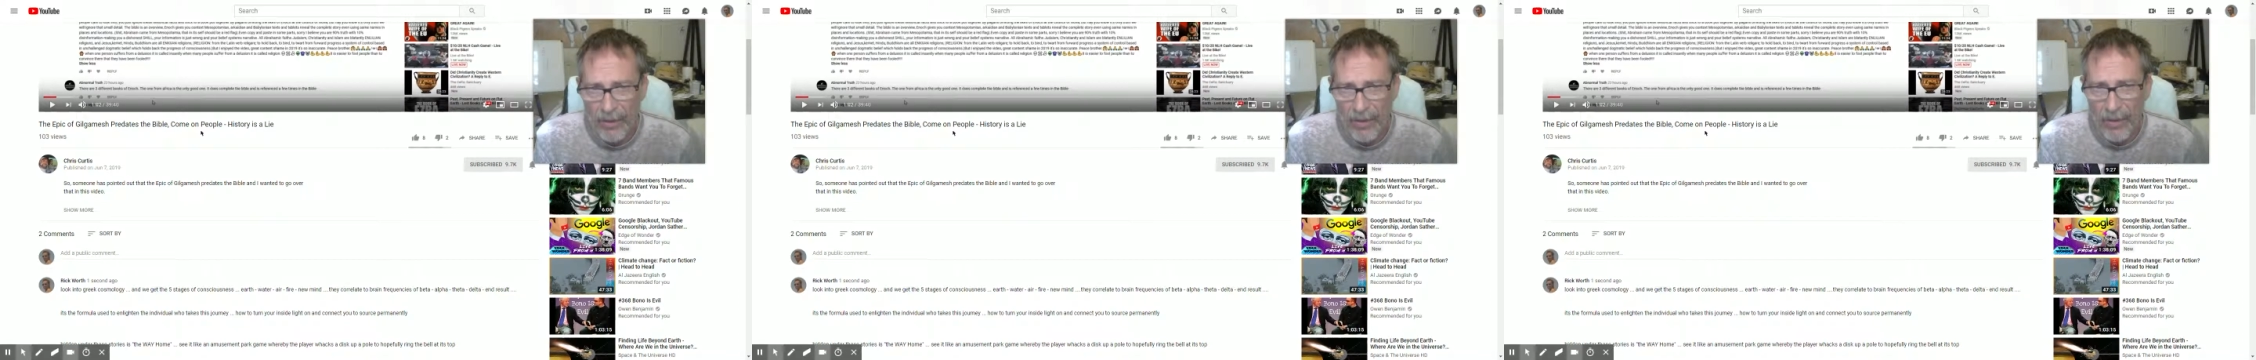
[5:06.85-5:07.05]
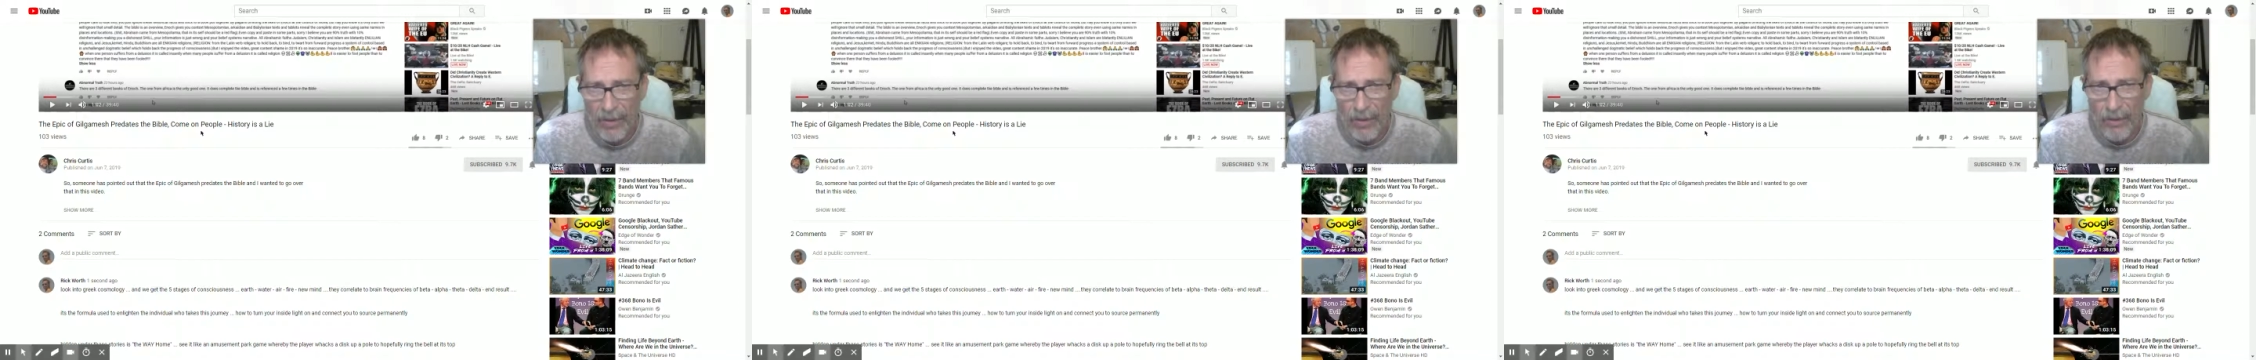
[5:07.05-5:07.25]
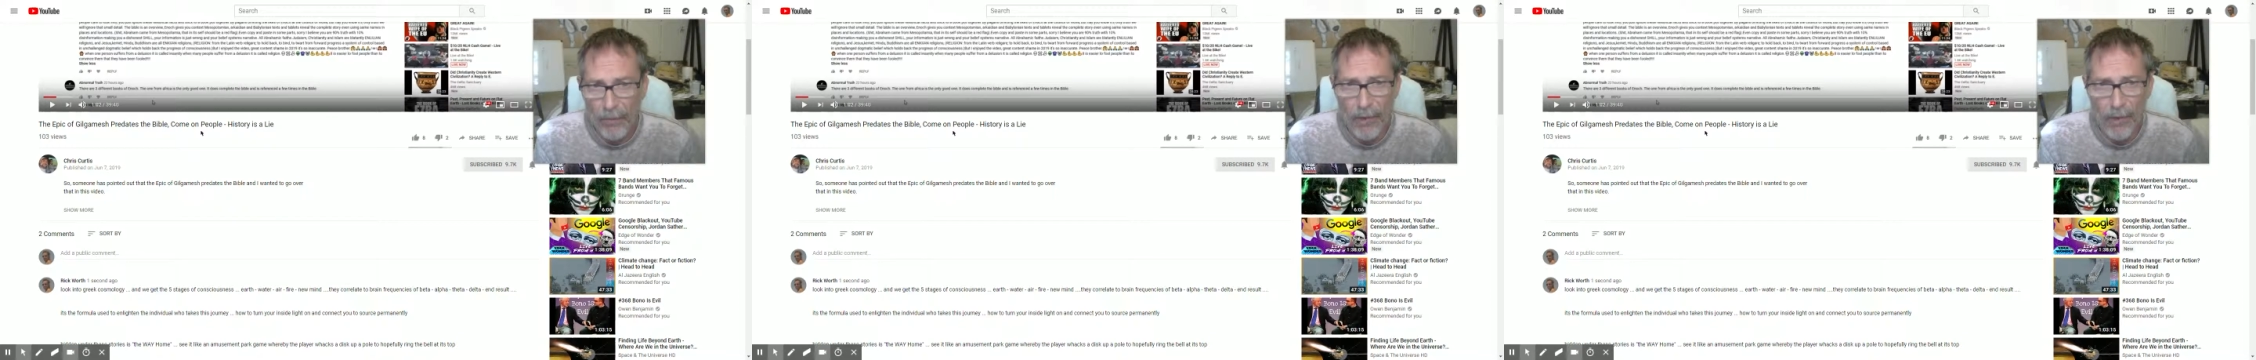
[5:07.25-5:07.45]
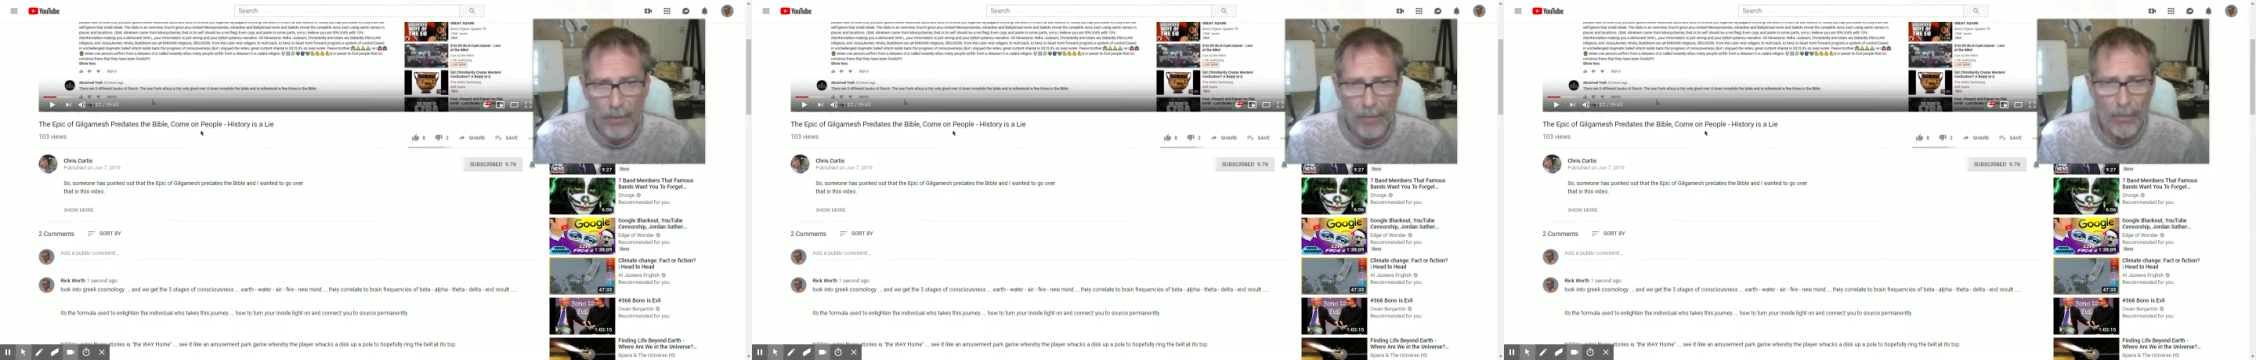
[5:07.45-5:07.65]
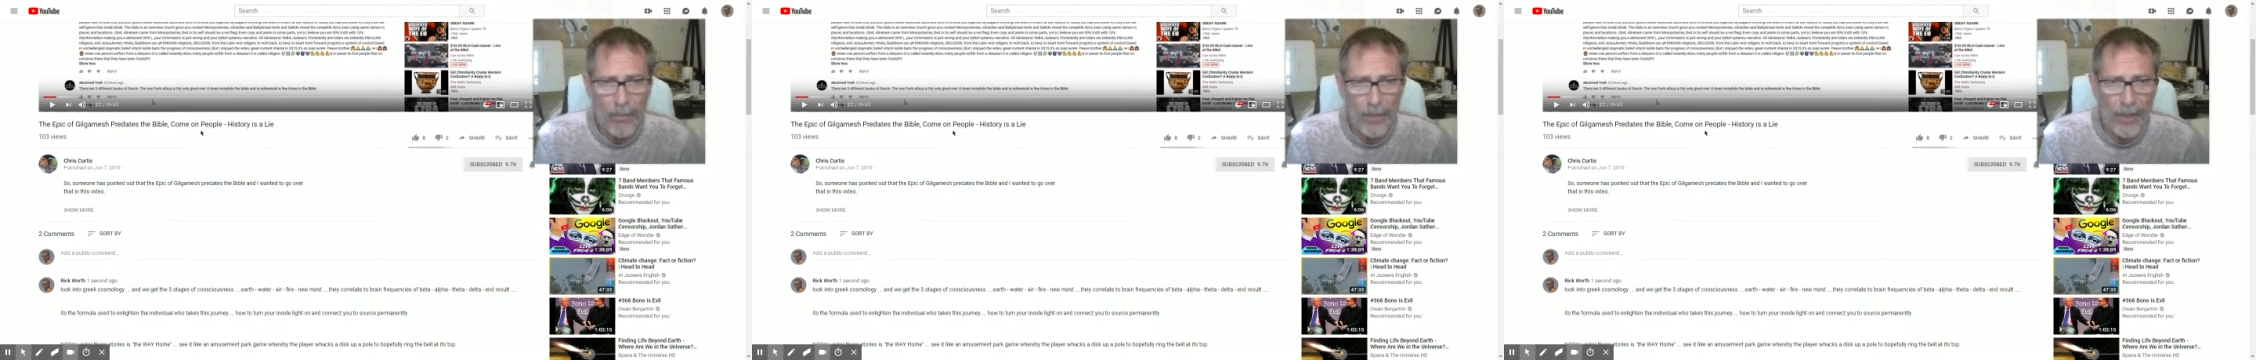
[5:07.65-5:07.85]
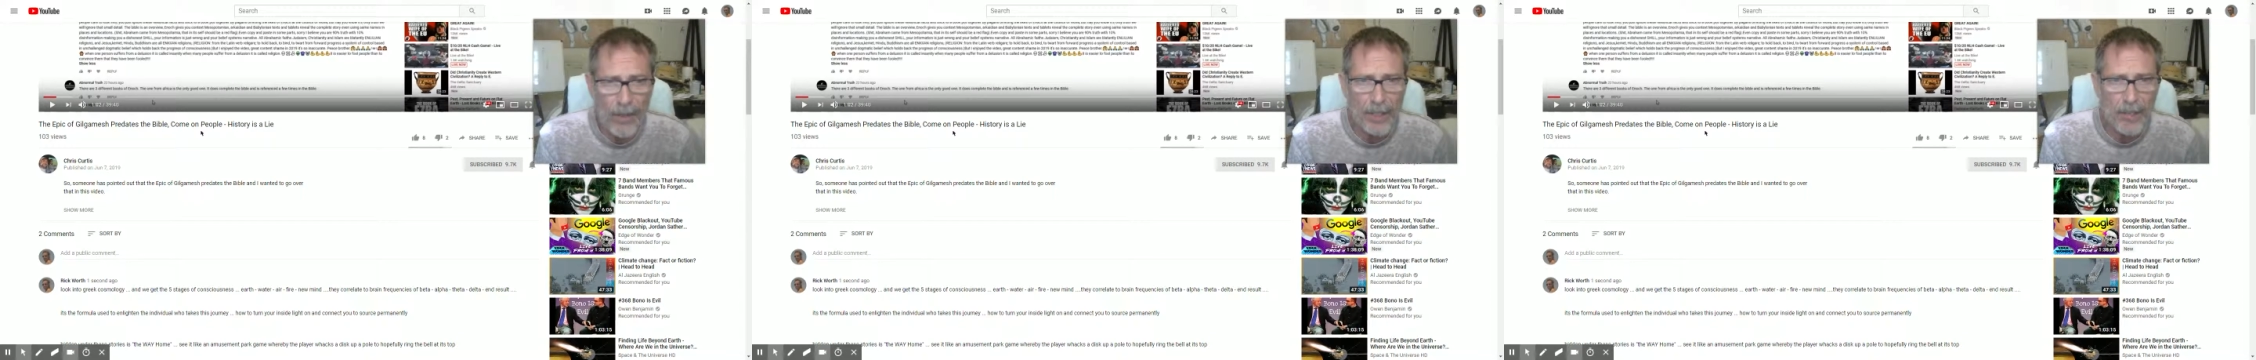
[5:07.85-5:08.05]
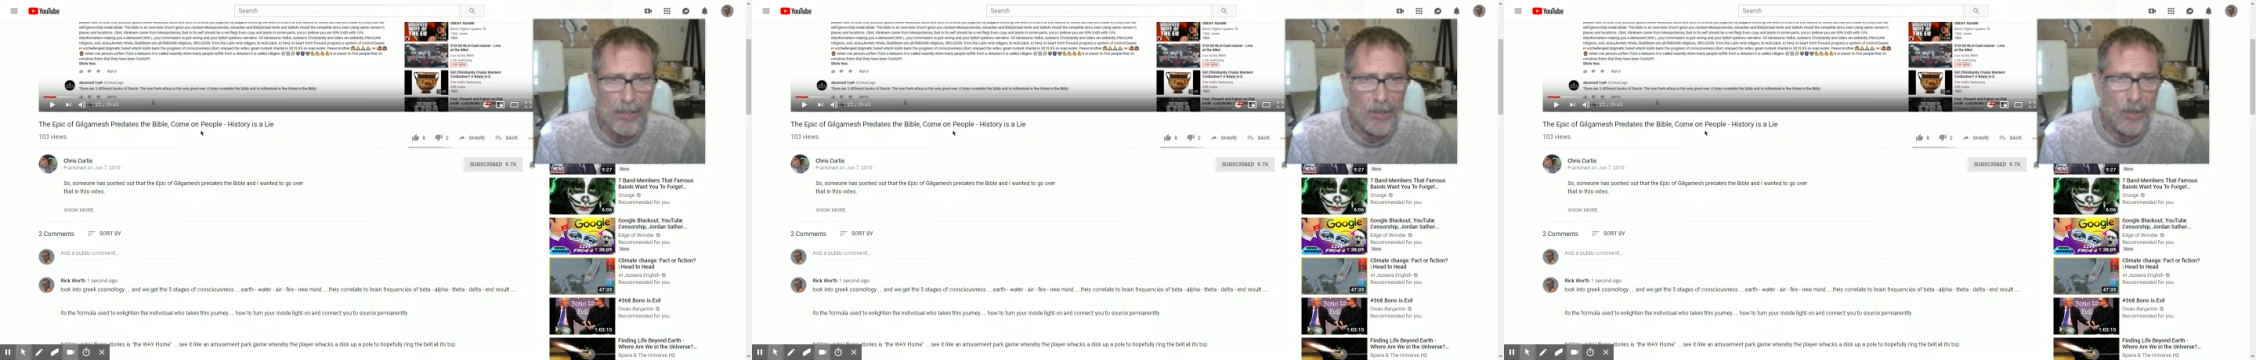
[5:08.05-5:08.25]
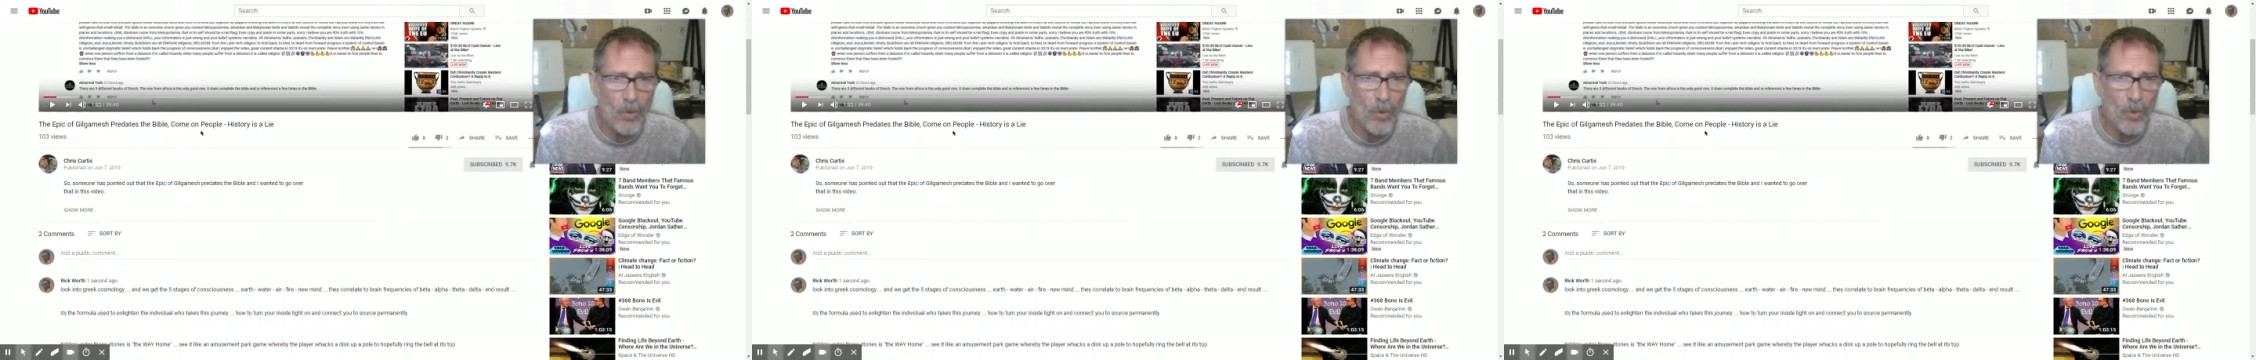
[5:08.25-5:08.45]
It's the first flood
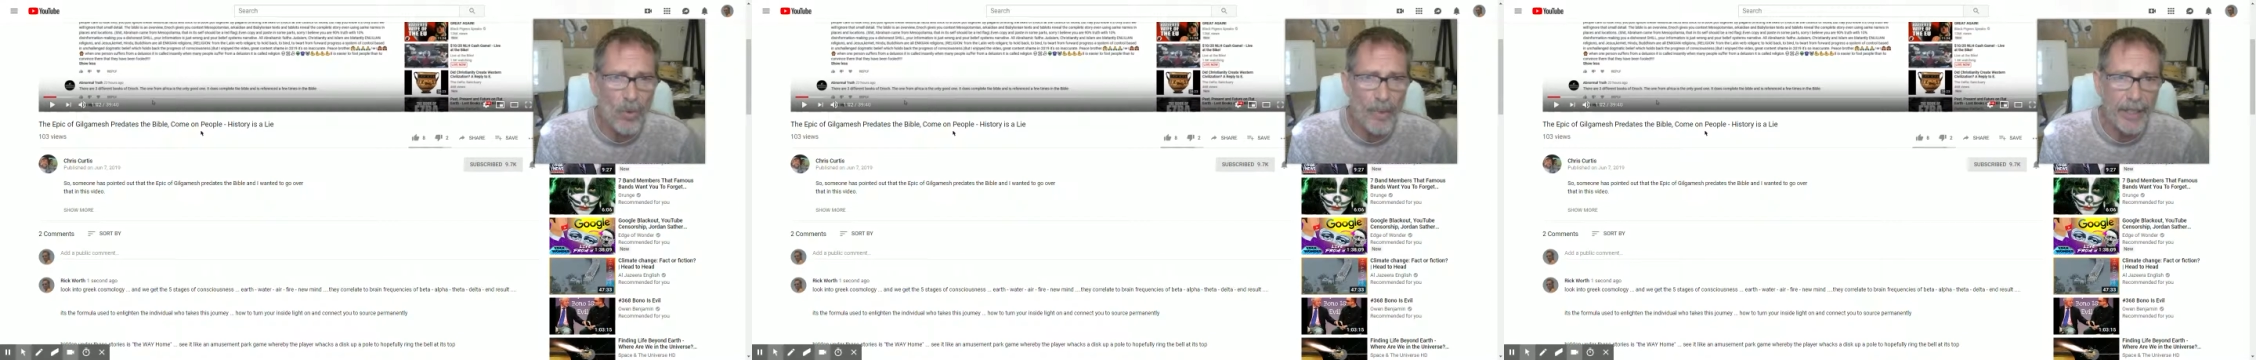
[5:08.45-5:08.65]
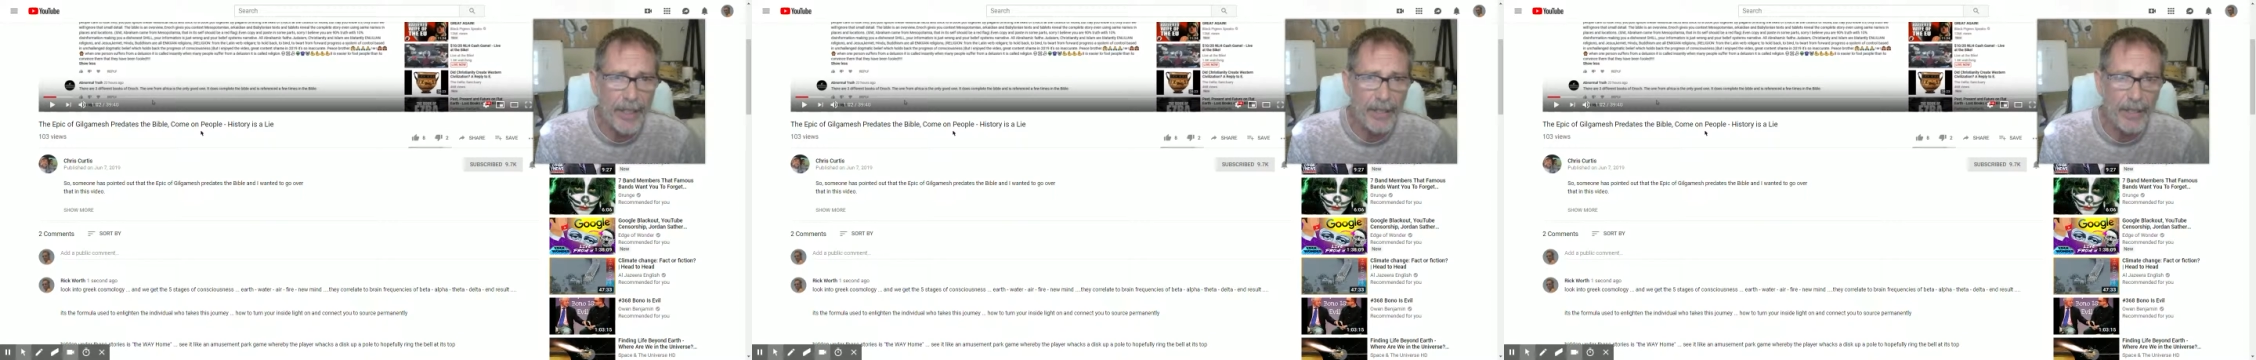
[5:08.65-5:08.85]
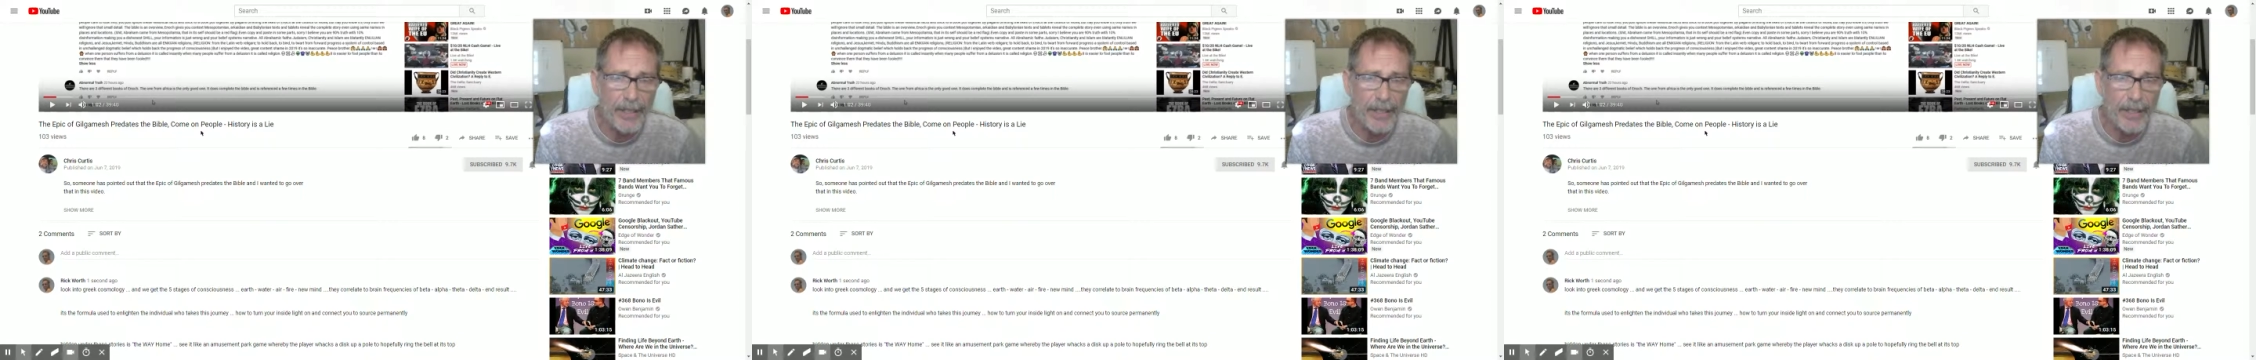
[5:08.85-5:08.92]
story.